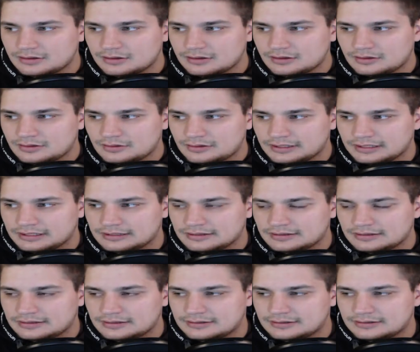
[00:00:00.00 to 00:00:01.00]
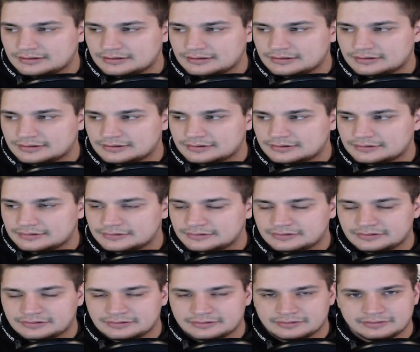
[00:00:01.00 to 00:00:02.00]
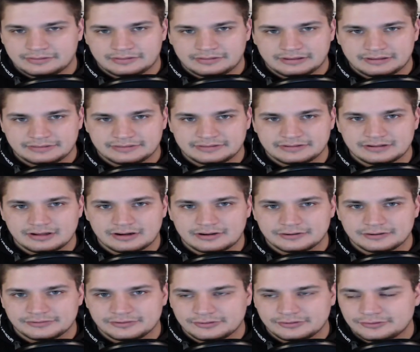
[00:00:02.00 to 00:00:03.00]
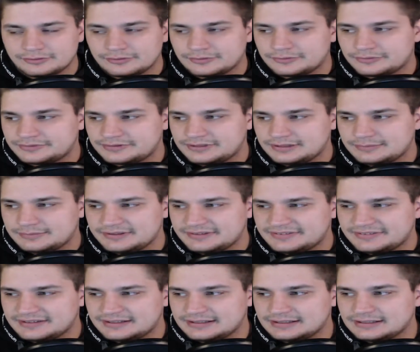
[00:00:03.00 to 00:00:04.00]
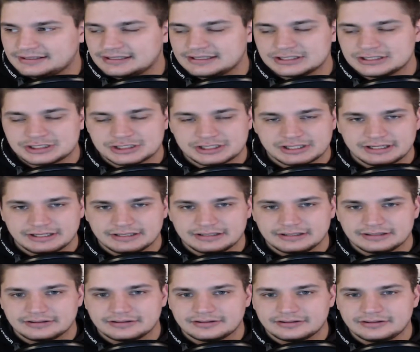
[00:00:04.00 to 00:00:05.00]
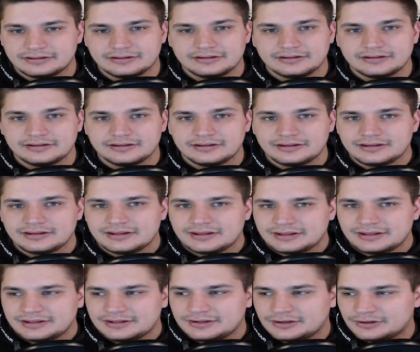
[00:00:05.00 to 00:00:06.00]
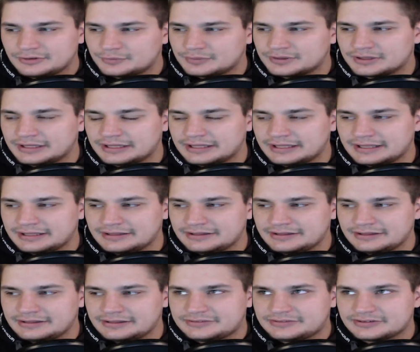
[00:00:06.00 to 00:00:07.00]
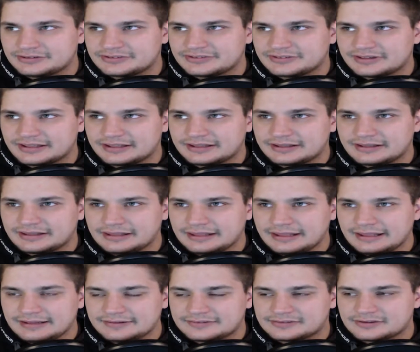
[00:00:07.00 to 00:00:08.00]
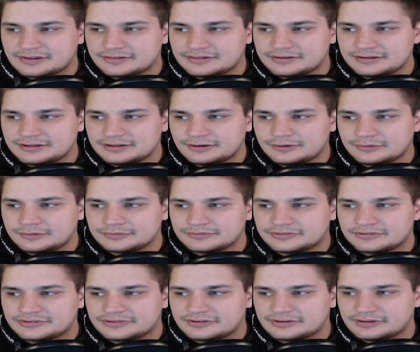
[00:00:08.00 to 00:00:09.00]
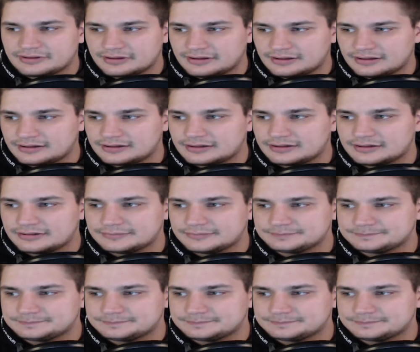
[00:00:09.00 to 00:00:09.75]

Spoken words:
like the Naruto DBZ ish kind of, where it just like it hits all the notes. Kind